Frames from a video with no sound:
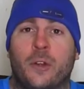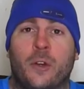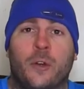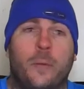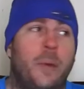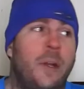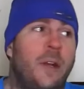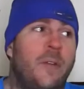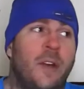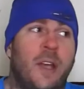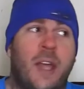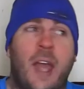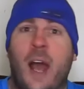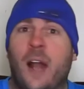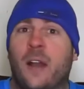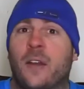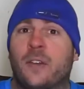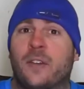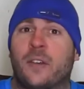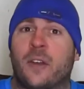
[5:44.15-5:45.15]
little bit of a
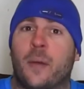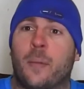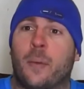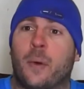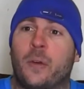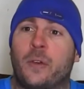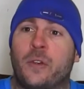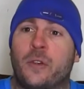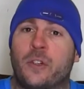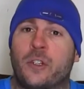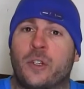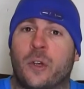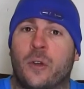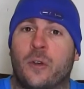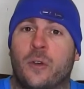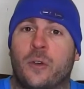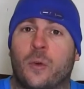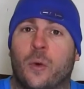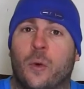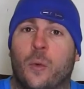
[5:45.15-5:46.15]
callus up on your
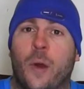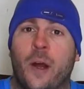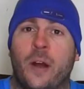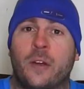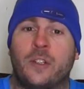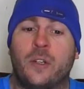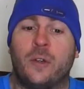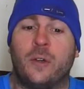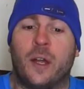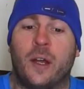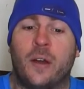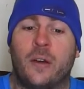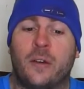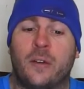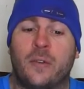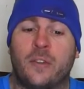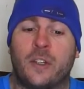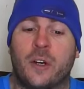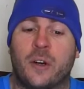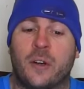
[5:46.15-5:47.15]
shoulders or wear two layers
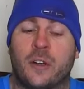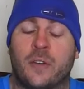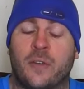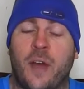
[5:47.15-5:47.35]
of shirts.